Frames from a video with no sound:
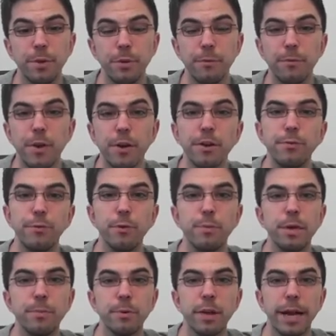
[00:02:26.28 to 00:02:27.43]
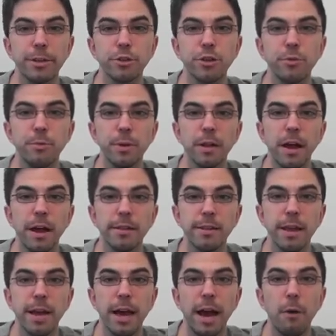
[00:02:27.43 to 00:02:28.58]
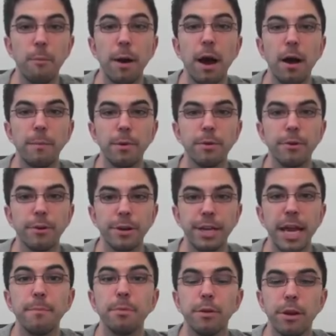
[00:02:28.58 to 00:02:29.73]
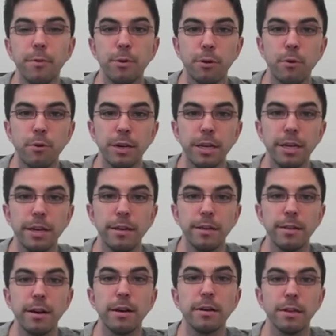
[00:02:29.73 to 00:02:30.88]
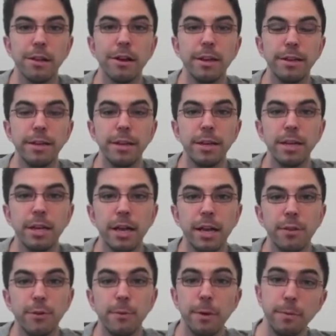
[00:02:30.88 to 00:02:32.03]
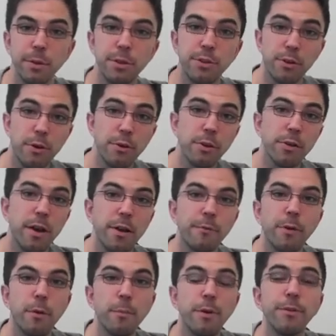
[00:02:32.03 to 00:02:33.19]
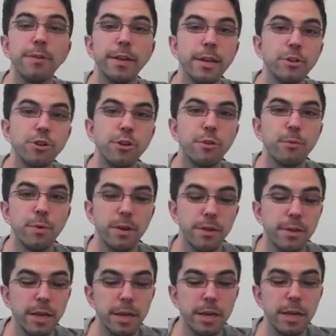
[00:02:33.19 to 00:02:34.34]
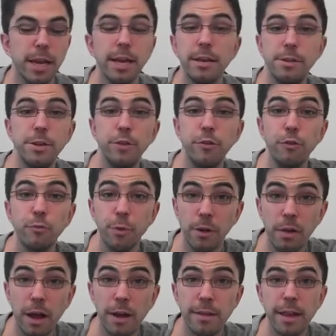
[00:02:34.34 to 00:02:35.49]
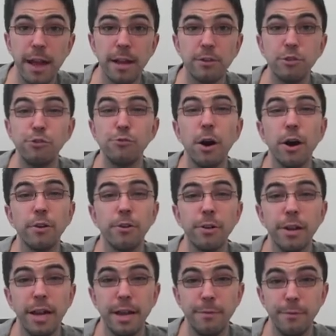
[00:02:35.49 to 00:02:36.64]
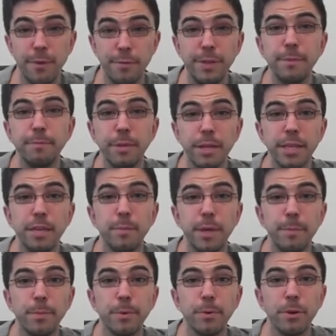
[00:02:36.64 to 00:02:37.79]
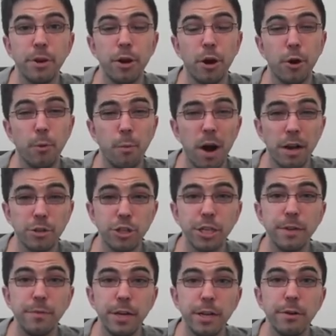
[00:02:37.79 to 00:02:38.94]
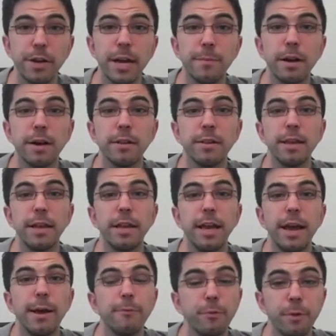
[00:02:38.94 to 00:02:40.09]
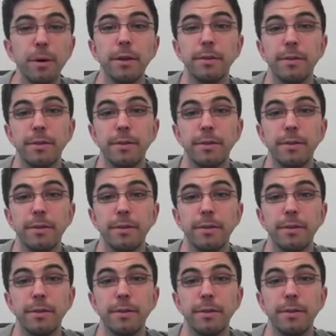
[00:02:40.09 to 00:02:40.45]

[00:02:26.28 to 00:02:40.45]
very few people actually realized how popular gameplay recording is online. And so we would start a lot of our presentations with, hey, did you realize that 250 million people are watching video game content every month?